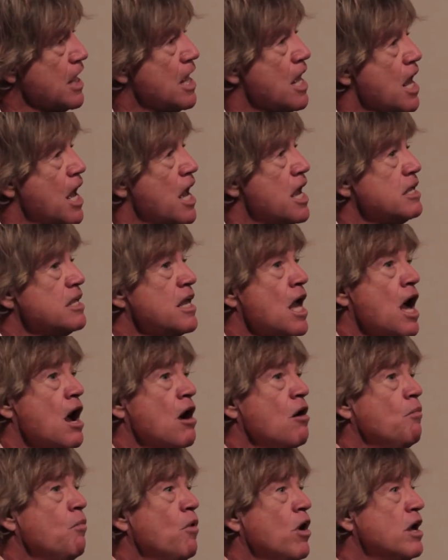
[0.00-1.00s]

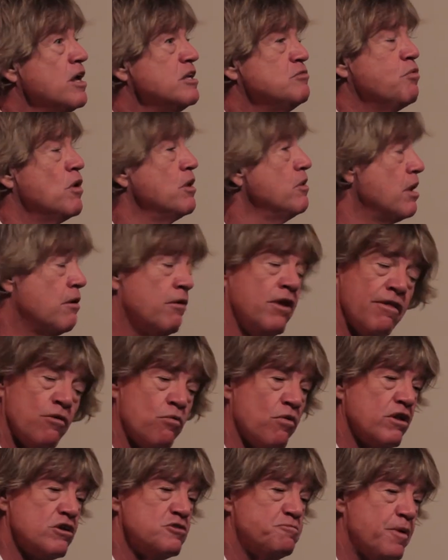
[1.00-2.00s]
Another one of
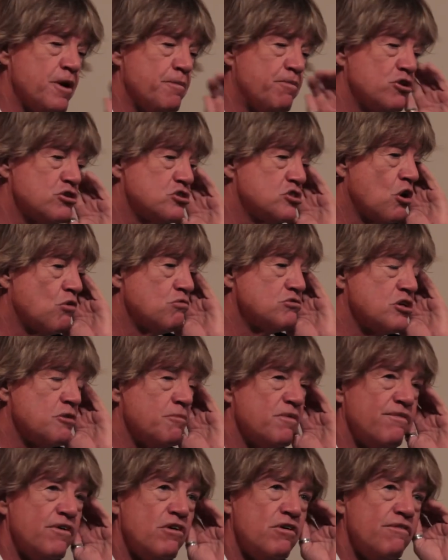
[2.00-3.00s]
those people you're told it's
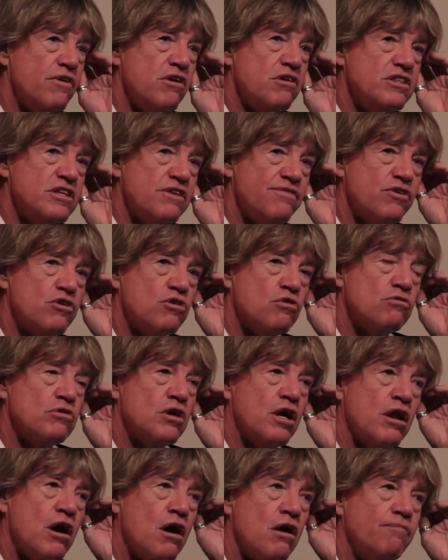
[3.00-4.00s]
going to be very, very difficult,
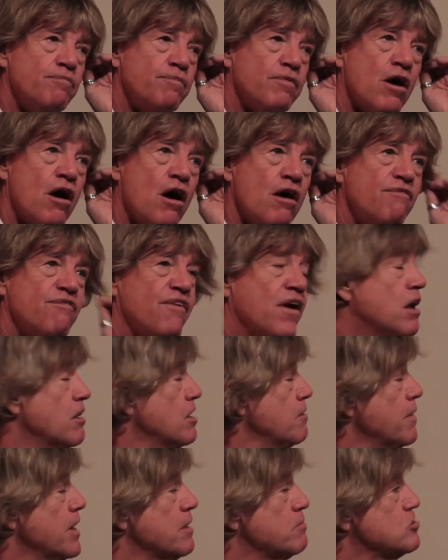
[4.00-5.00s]
and I
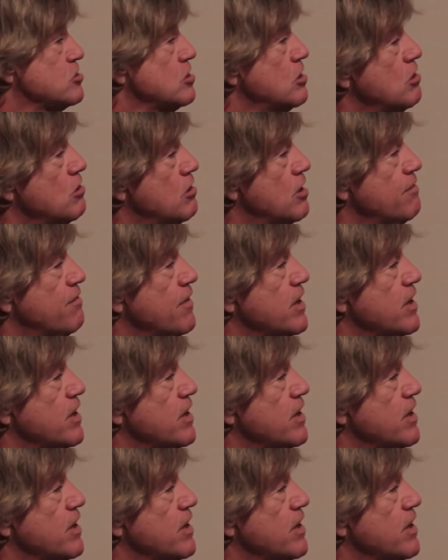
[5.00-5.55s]
found him absolutely